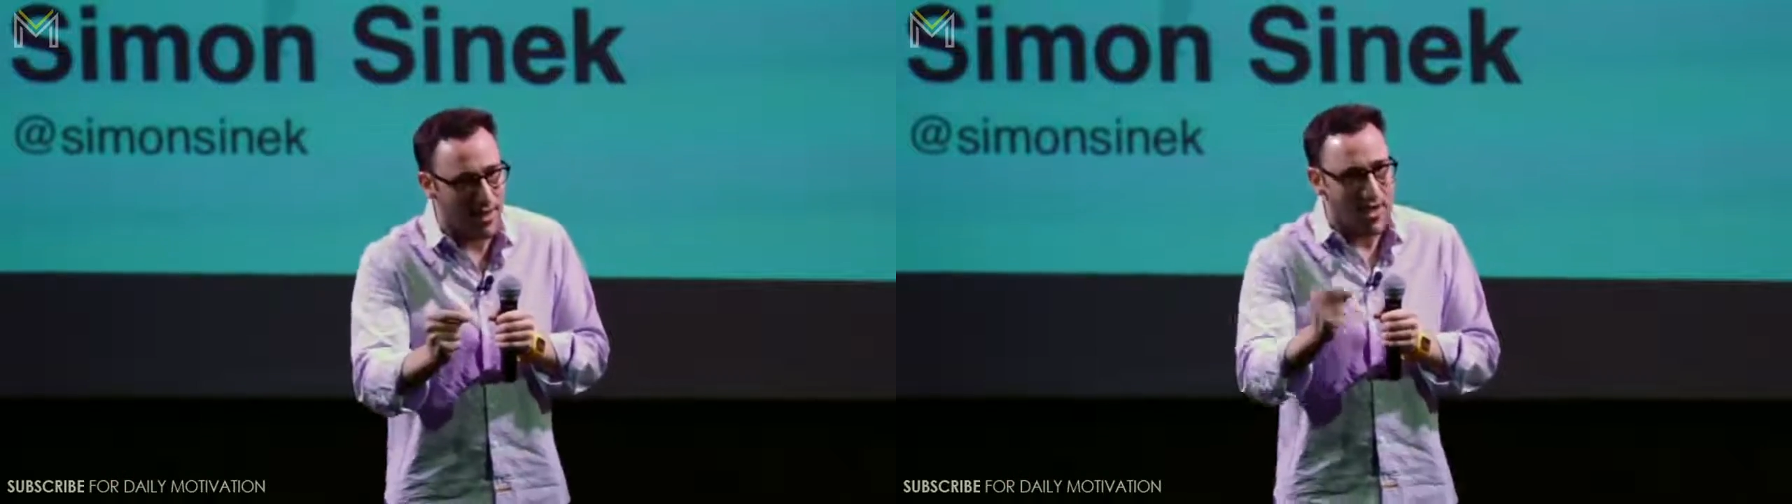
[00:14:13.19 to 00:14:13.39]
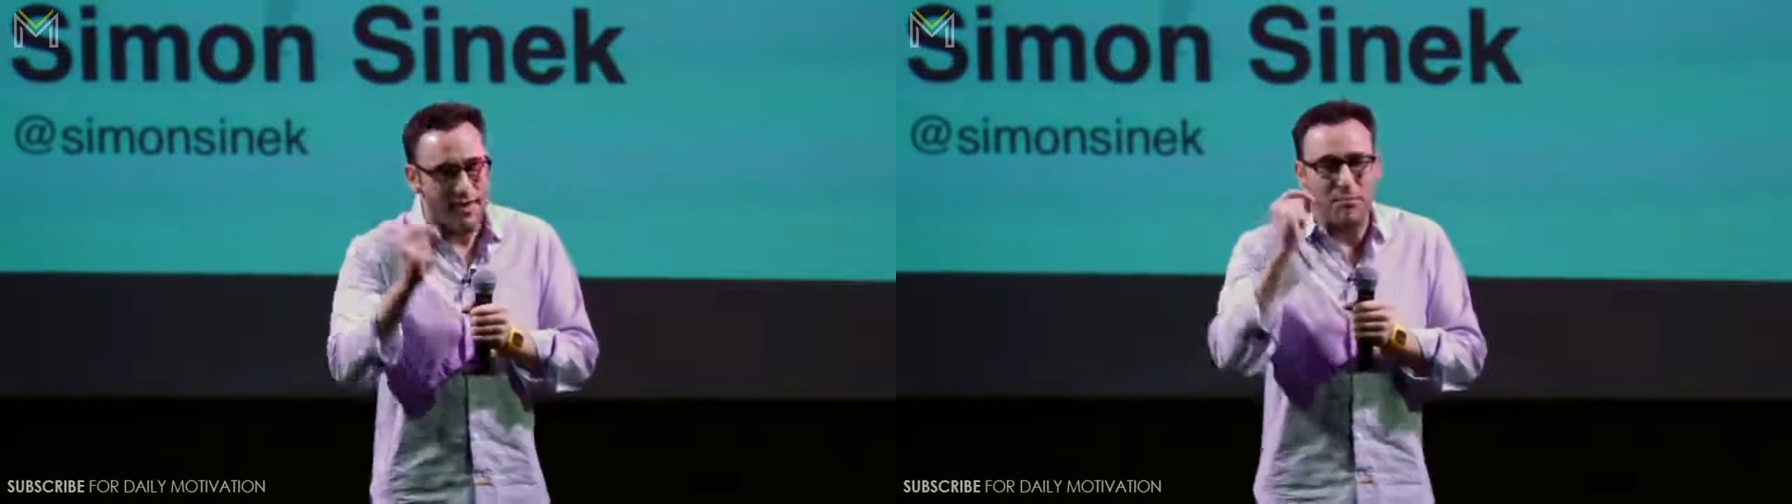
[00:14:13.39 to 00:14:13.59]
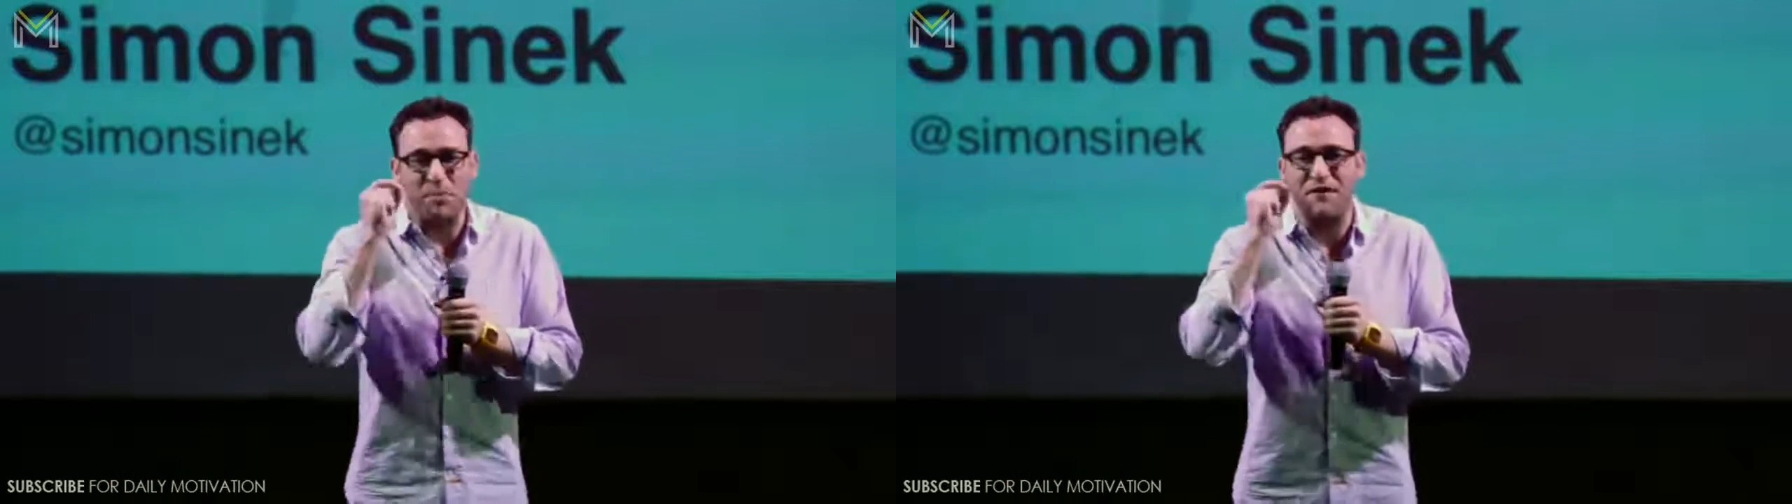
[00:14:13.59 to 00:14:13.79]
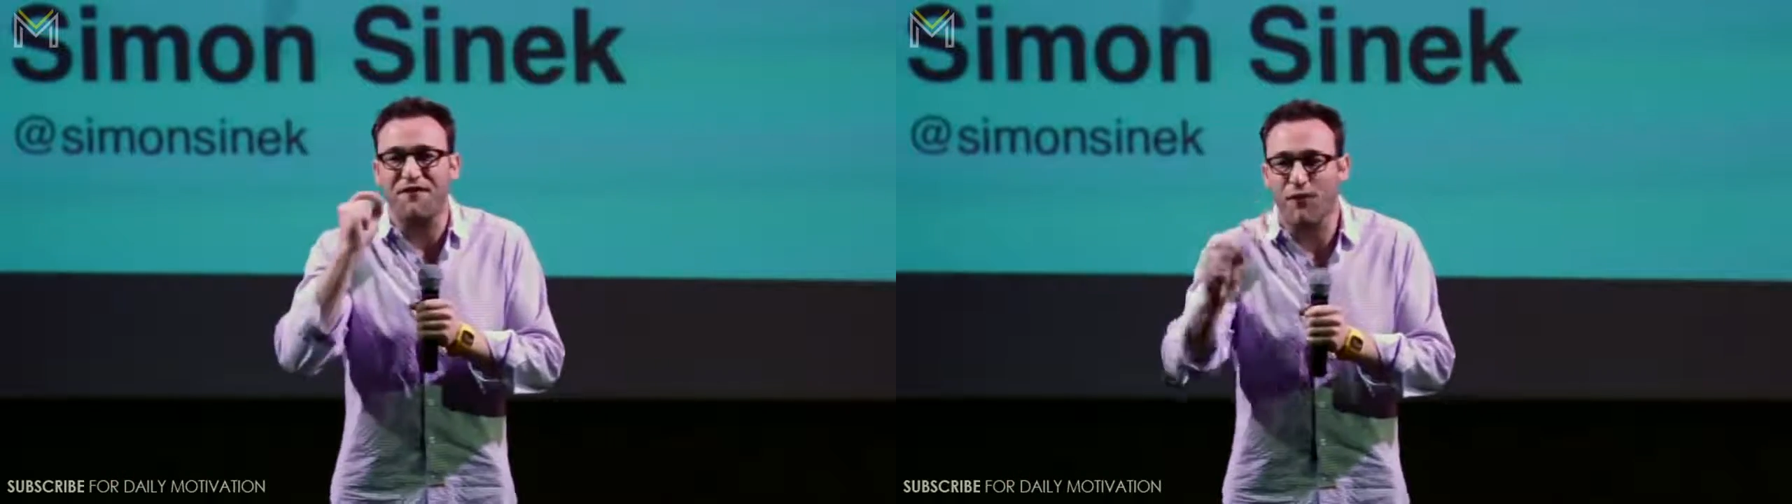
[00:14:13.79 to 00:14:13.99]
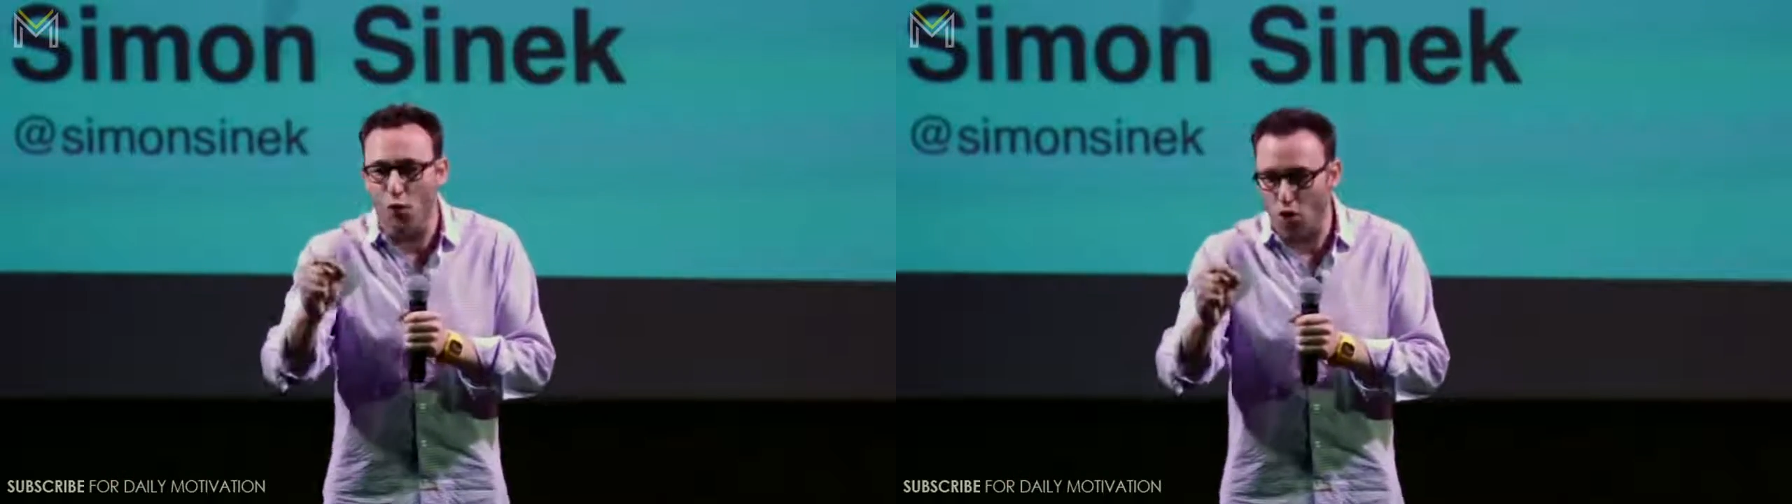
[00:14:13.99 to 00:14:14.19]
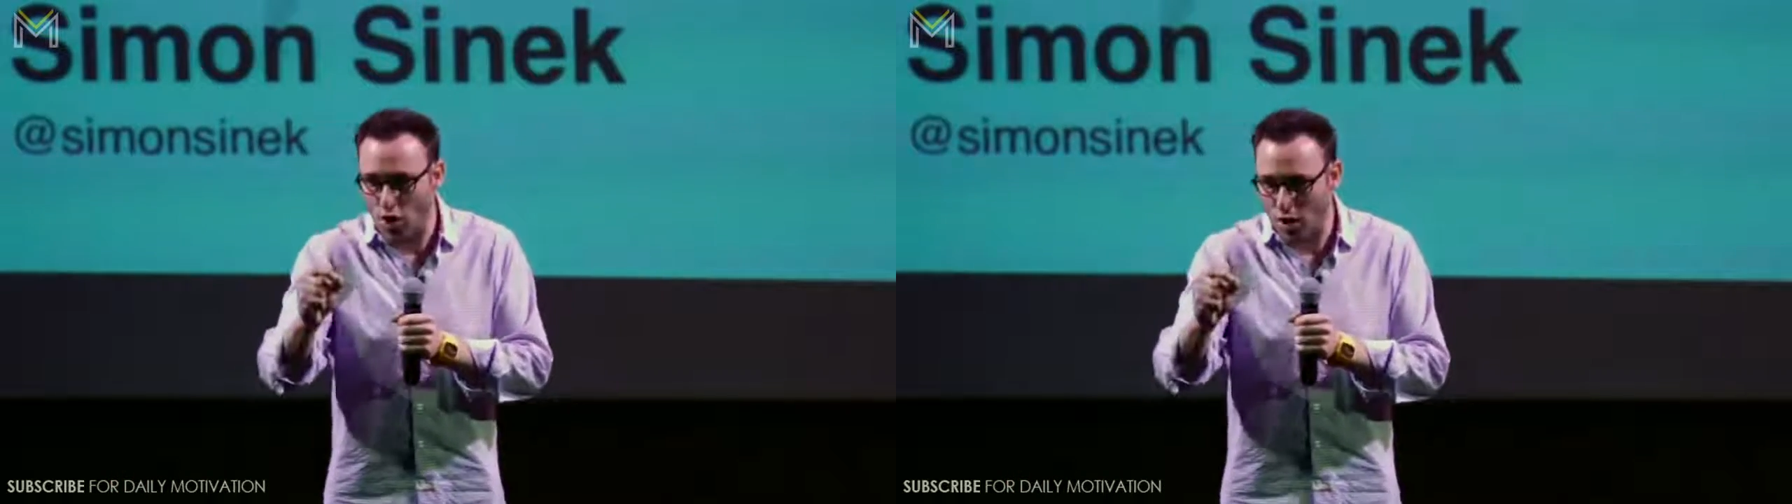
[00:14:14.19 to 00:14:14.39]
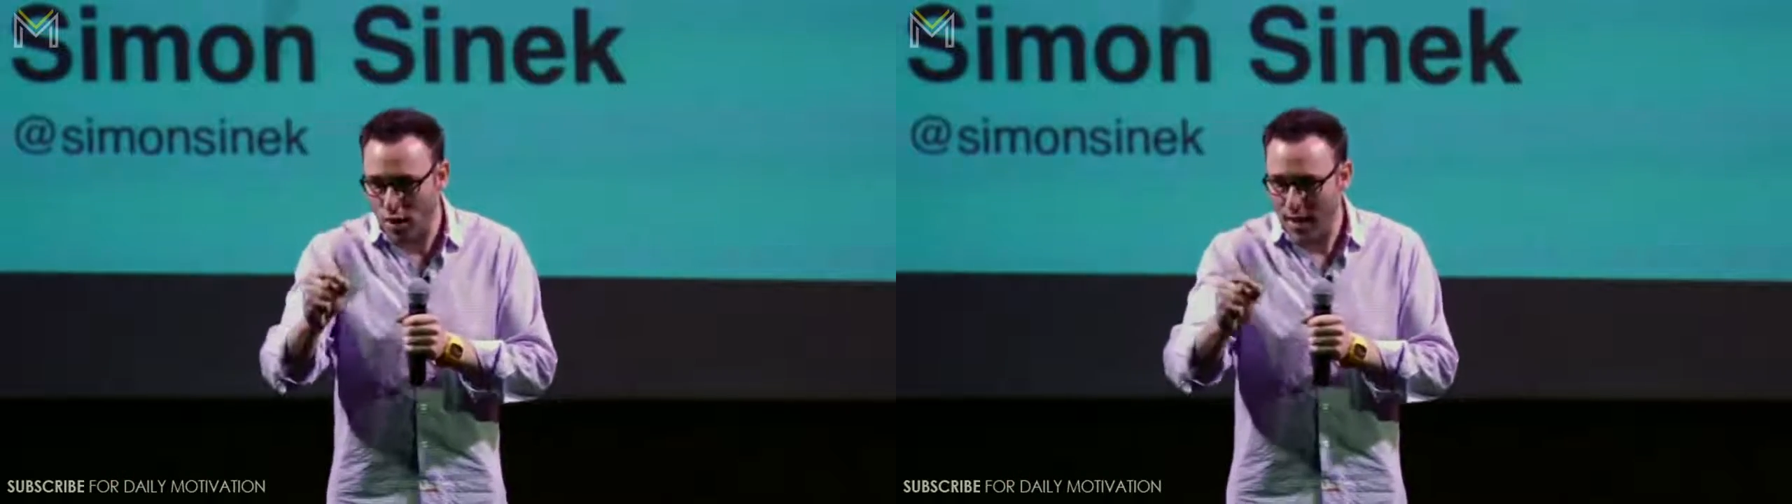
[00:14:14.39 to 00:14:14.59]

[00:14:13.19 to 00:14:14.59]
that before